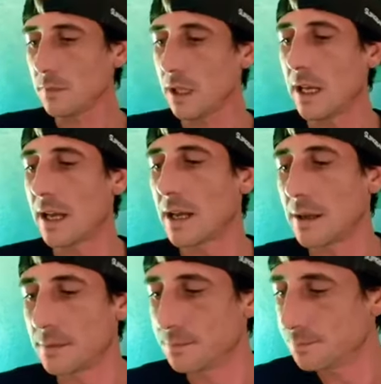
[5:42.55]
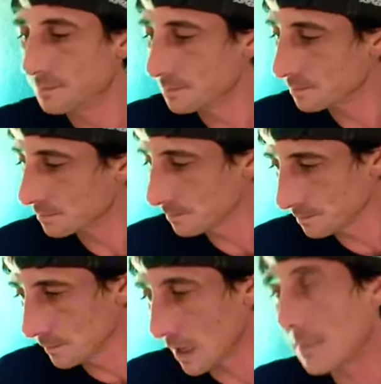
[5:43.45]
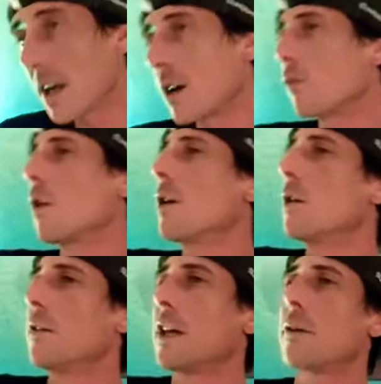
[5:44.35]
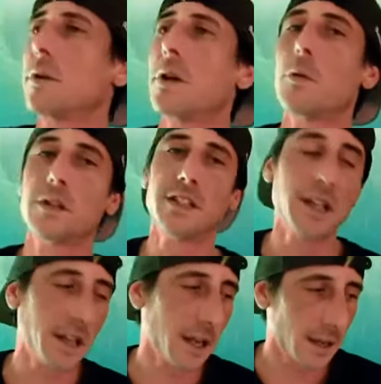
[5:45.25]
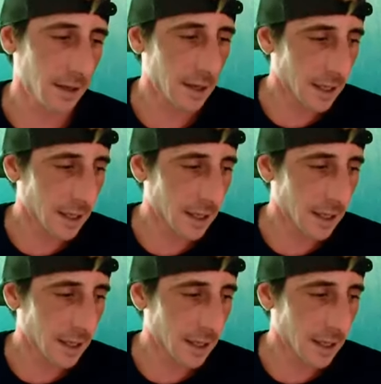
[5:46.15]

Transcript: And I'm not going to run over there with no one seeing it